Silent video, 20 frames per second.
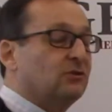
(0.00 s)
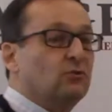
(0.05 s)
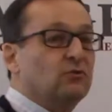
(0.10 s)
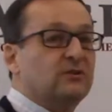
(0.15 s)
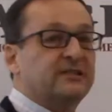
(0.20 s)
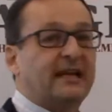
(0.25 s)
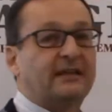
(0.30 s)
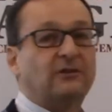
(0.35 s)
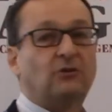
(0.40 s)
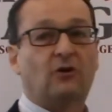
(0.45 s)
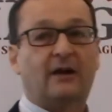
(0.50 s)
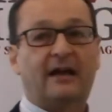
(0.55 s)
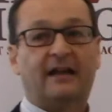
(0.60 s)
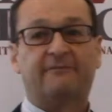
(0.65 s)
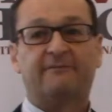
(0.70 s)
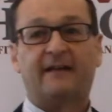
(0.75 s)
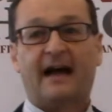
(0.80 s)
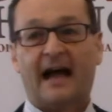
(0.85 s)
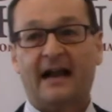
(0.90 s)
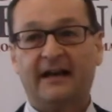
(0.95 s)
Sandro
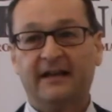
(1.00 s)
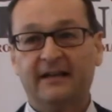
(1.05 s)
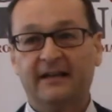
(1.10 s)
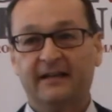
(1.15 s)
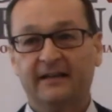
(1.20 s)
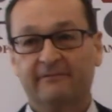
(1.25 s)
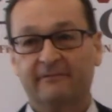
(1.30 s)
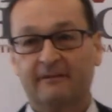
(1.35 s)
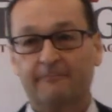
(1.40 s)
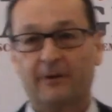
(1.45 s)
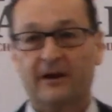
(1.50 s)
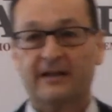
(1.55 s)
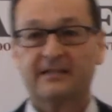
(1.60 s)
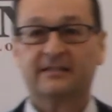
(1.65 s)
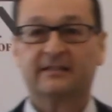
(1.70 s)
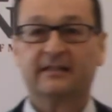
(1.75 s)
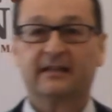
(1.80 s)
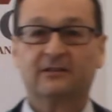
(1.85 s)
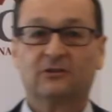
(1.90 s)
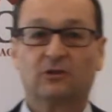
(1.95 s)
Calvani, the
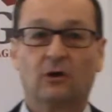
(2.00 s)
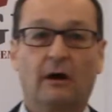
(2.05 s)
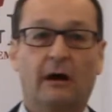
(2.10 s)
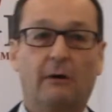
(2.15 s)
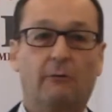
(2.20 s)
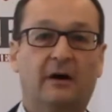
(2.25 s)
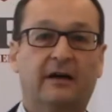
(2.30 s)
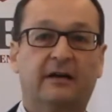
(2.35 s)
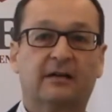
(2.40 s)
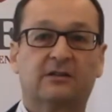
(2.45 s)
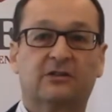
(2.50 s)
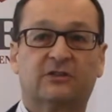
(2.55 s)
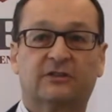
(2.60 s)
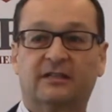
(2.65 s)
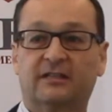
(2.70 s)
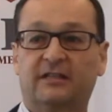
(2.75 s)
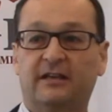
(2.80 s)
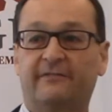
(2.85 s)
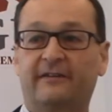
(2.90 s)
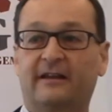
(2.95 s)
president of our
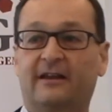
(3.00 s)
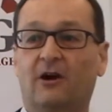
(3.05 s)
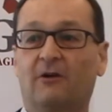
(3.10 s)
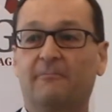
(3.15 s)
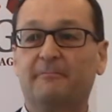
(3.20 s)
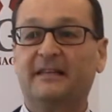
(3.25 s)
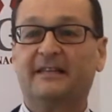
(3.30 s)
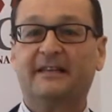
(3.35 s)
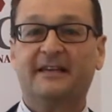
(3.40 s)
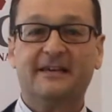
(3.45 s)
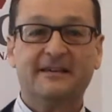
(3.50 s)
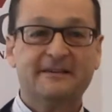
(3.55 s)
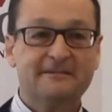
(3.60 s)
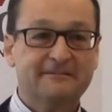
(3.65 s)
scientific committee.